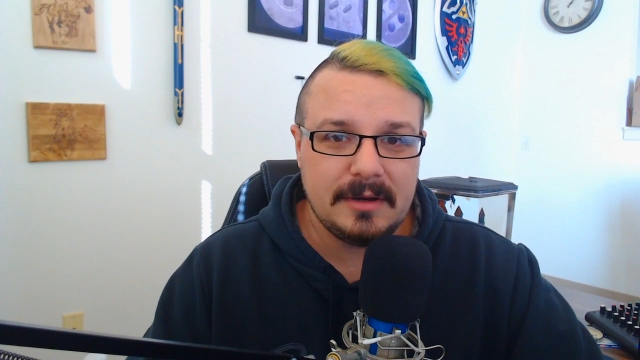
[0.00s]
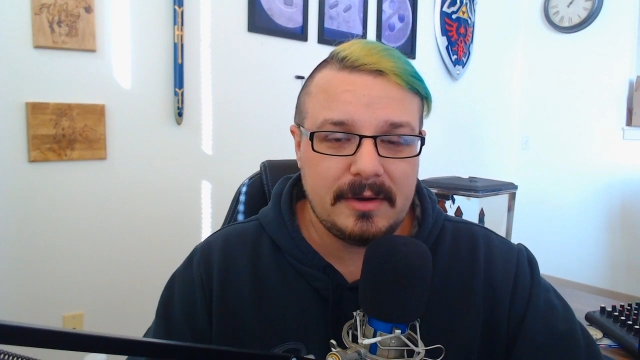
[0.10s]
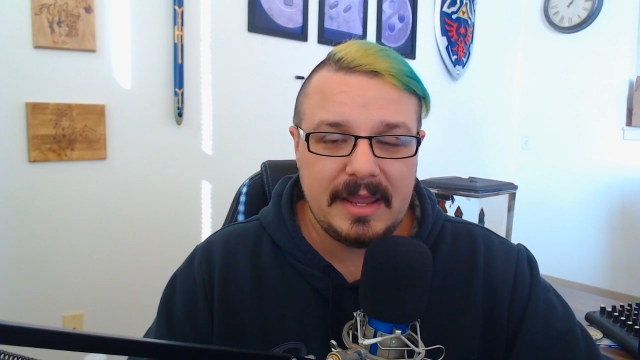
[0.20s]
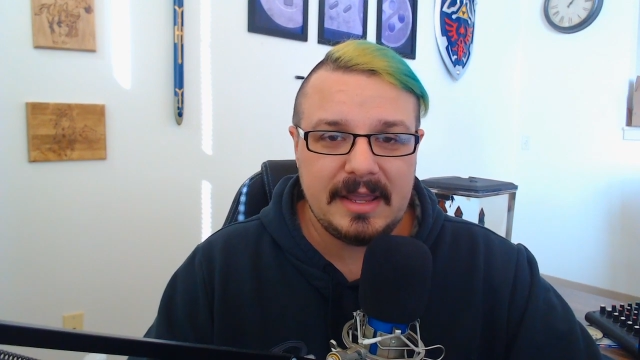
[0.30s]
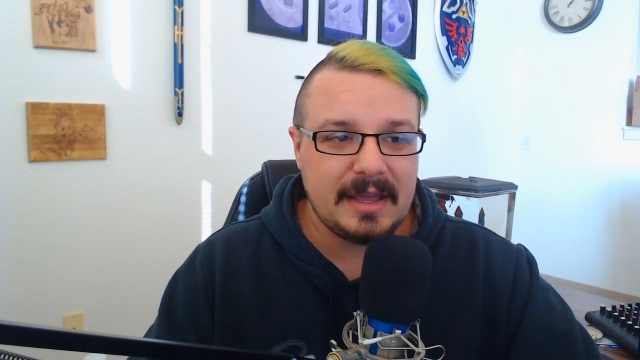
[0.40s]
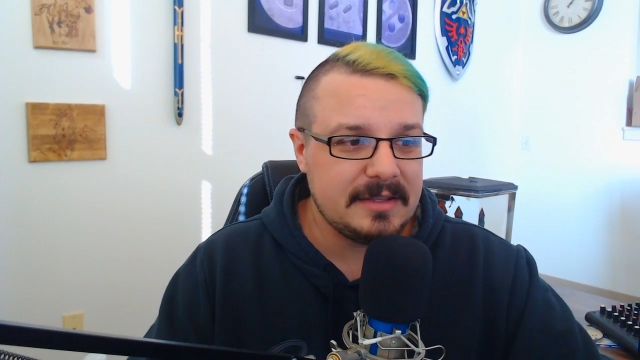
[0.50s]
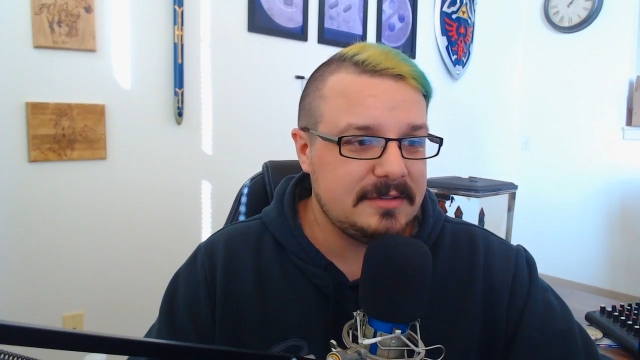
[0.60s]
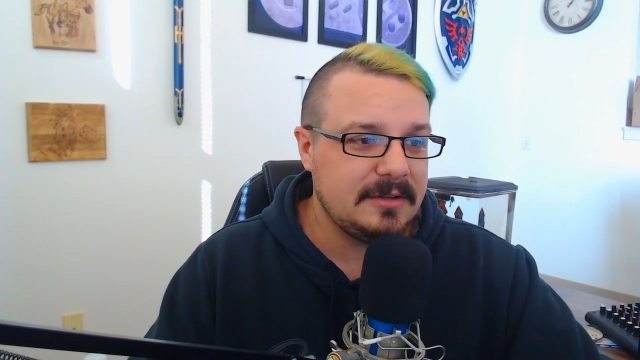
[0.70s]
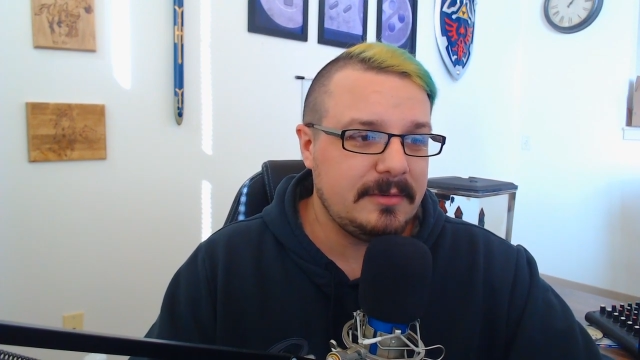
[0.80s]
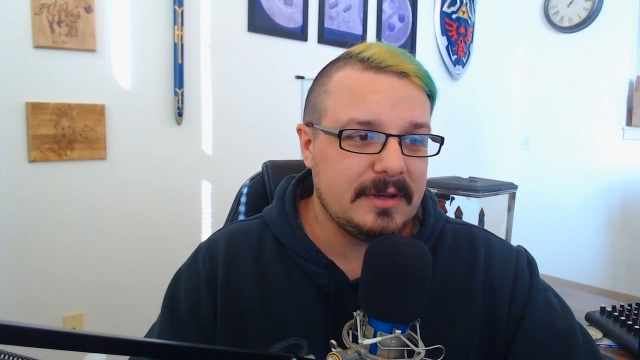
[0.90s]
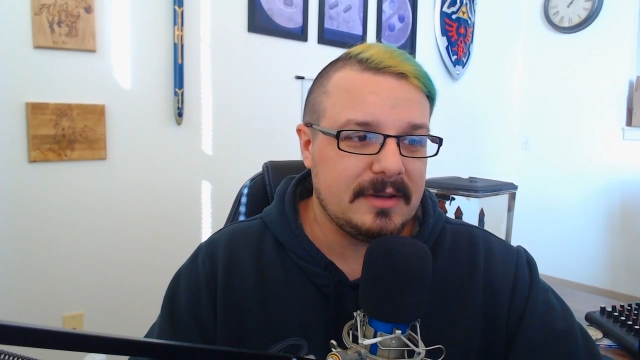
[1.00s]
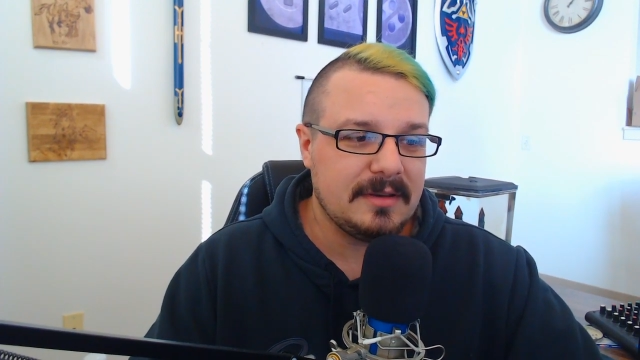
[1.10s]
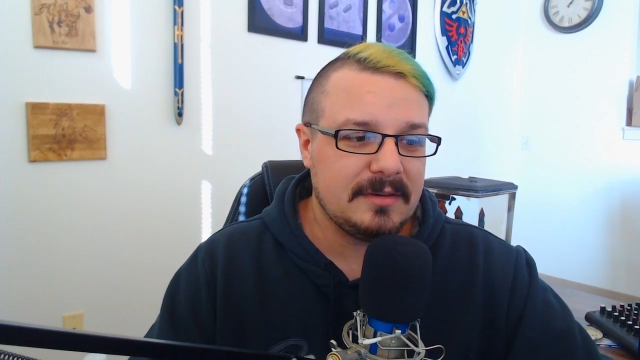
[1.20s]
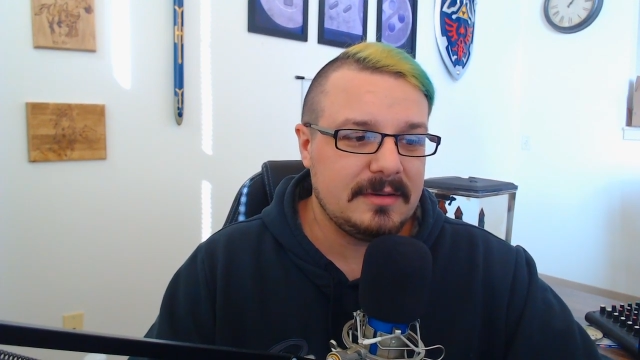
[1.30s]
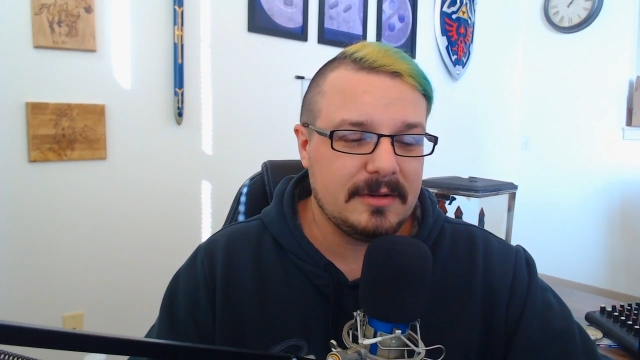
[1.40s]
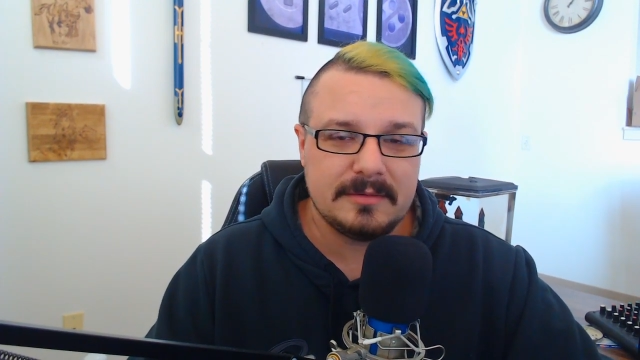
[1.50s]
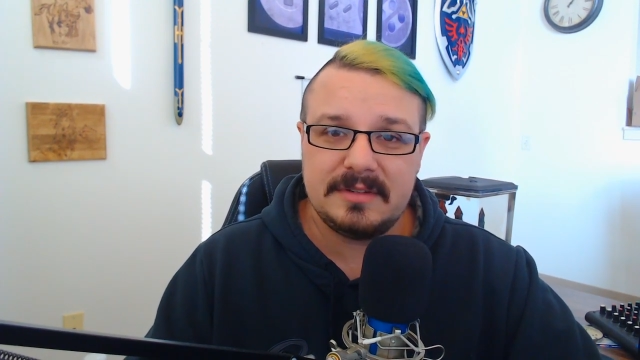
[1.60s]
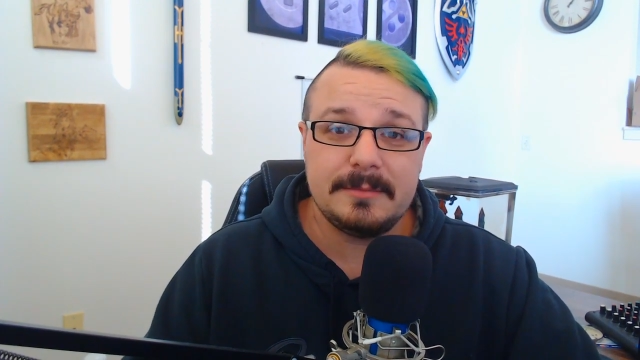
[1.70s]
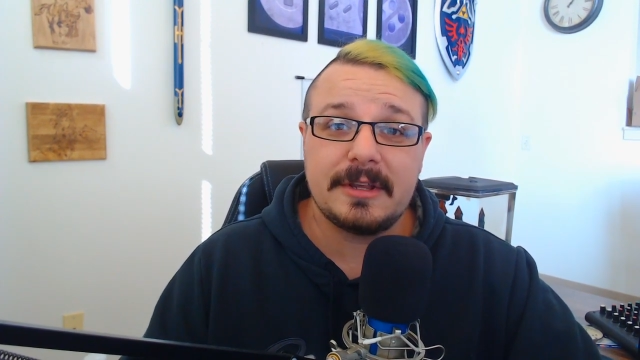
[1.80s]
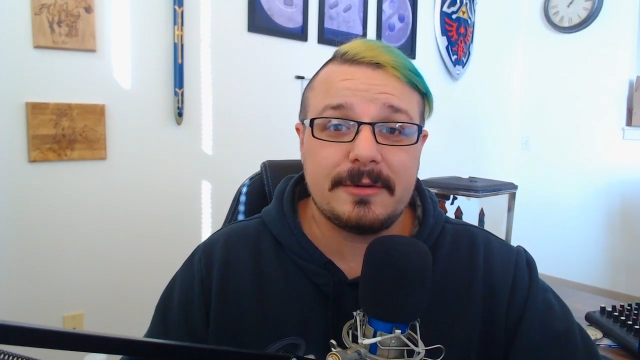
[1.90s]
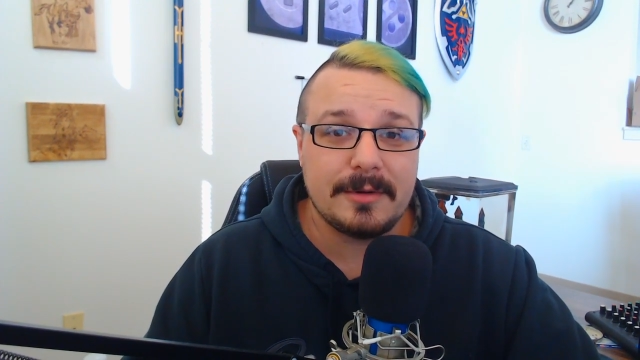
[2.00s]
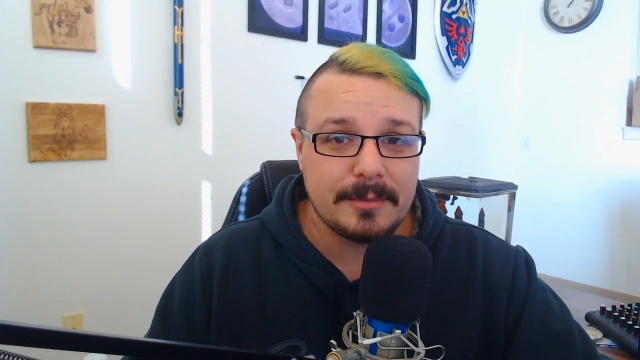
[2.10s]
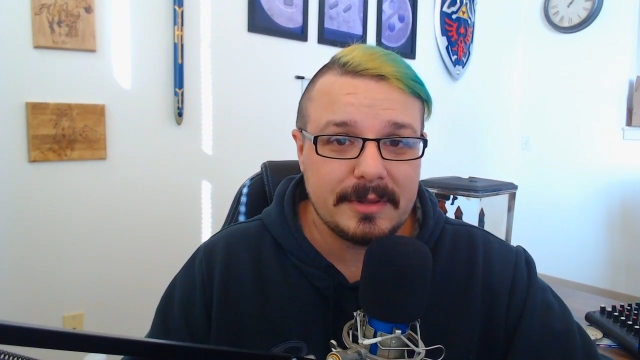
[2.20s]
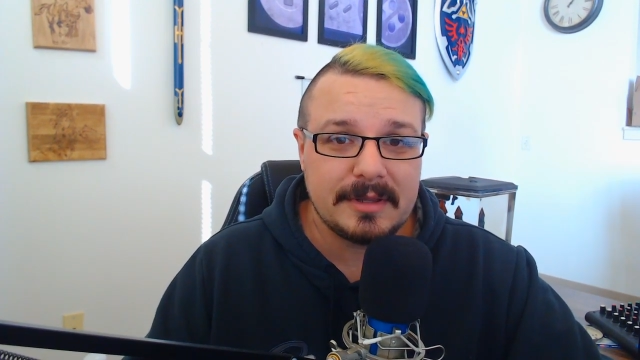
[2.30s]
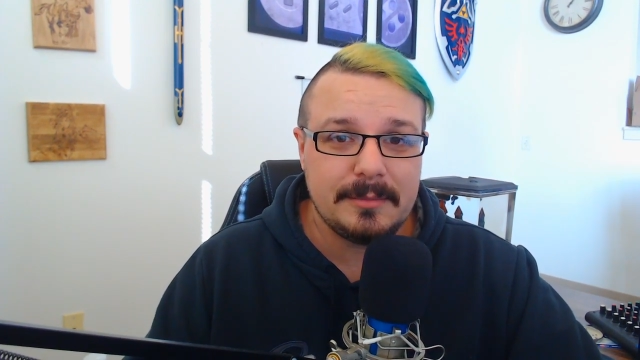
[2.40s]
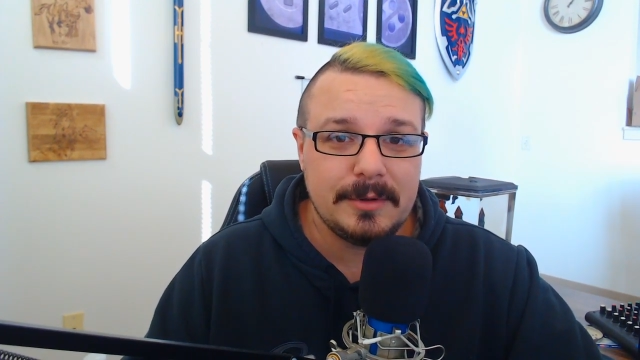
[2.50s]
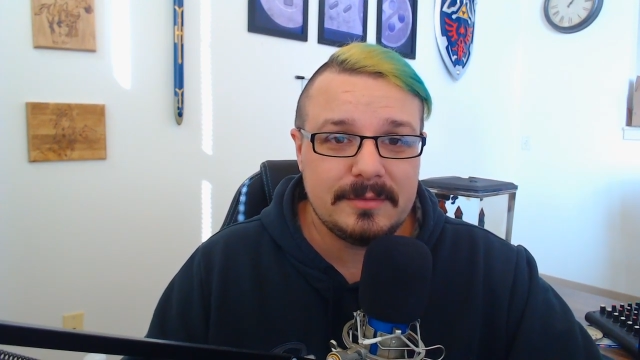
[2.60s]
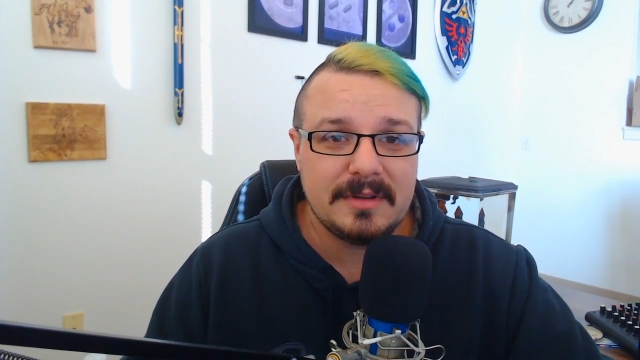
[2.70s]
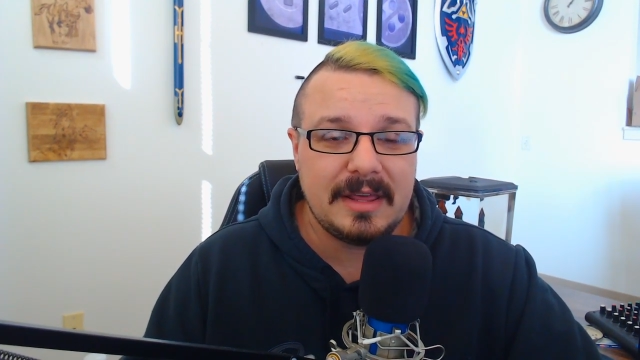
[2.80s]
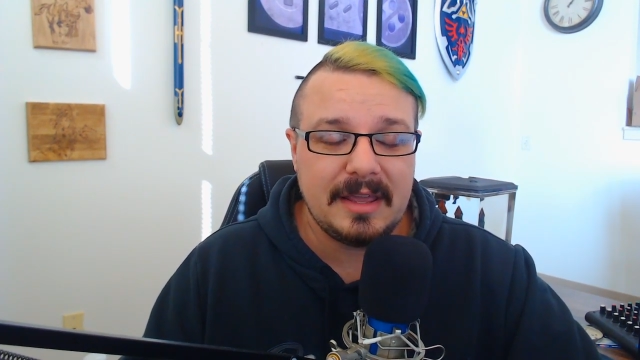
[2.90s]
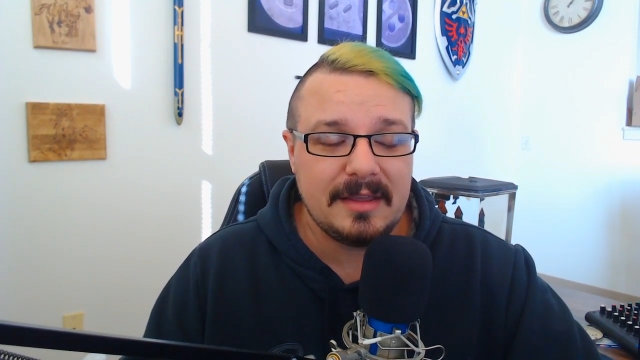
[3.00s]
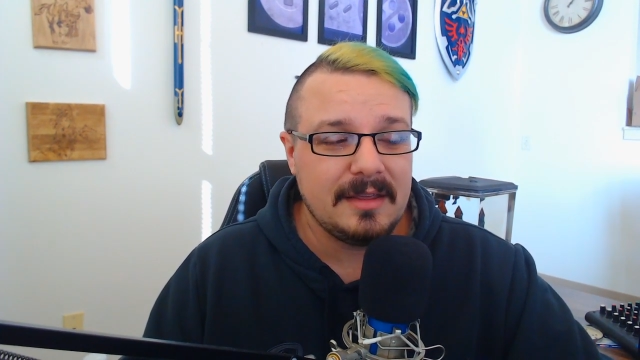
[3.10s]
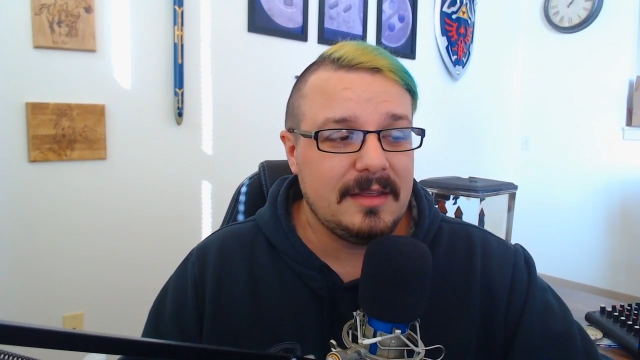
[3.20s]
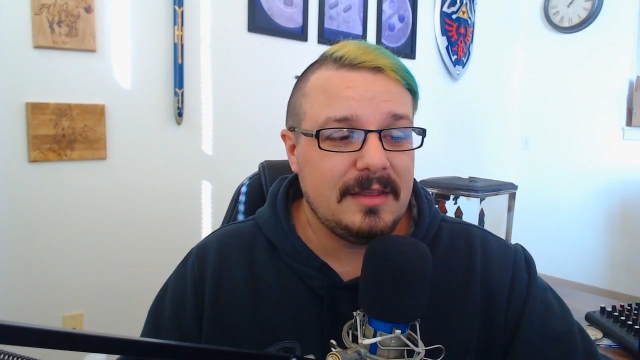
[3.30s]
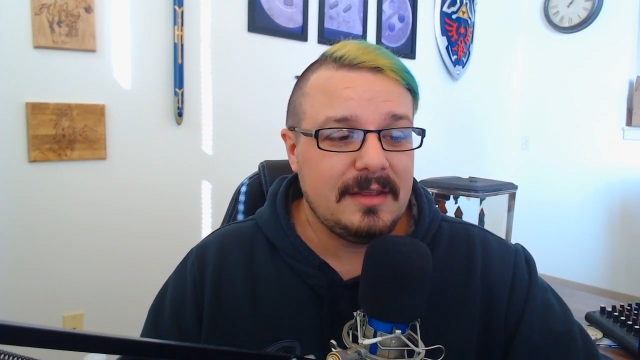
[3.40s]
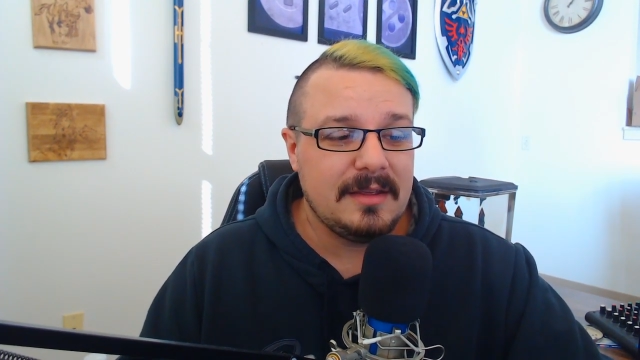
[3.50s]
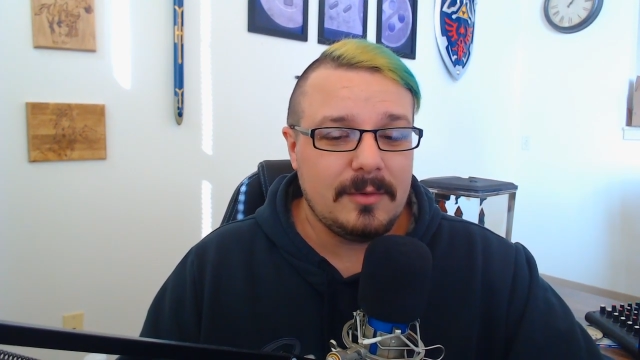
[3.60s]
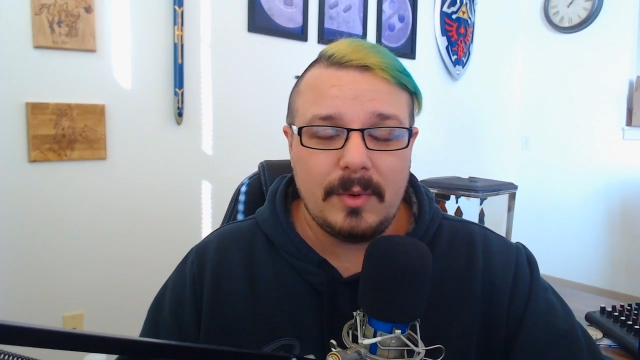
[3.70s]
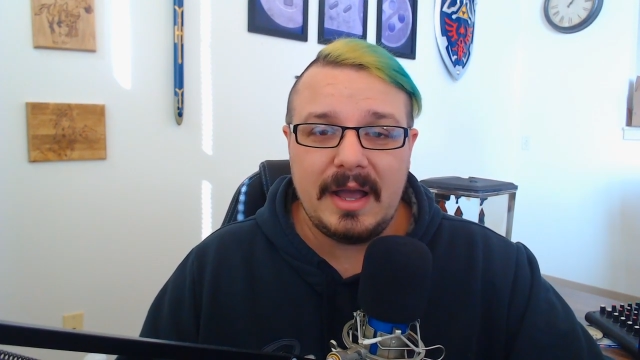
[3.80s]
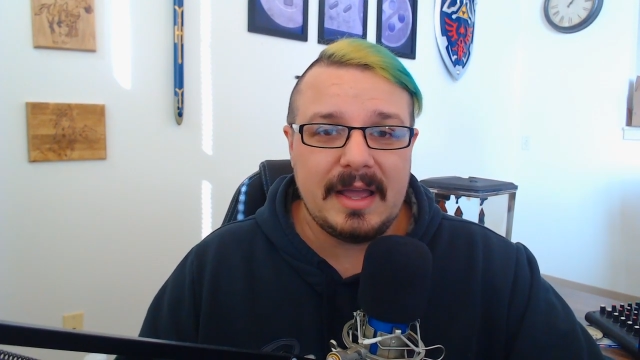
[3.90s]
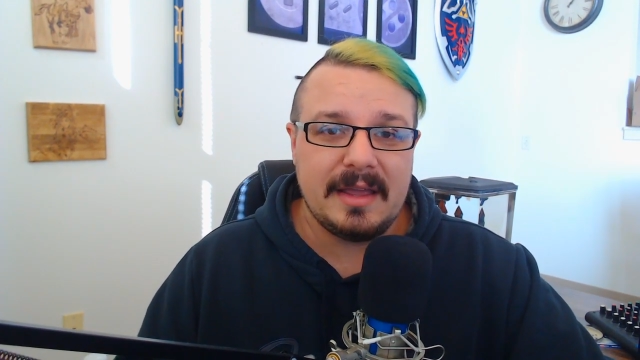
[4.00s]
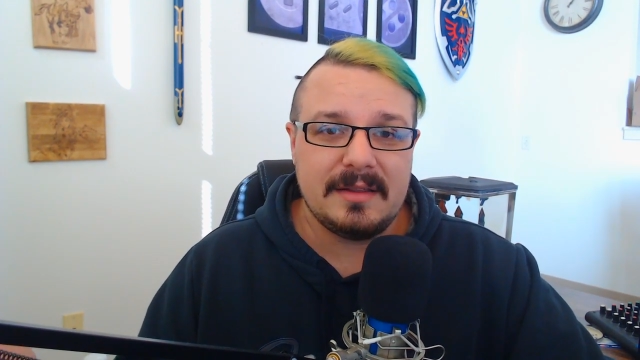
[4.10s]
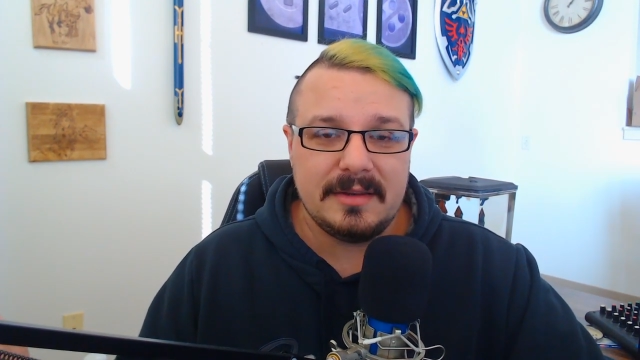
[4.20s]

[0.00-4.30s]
Hey, how you doing? It seems like you're in a really good mood today. Why?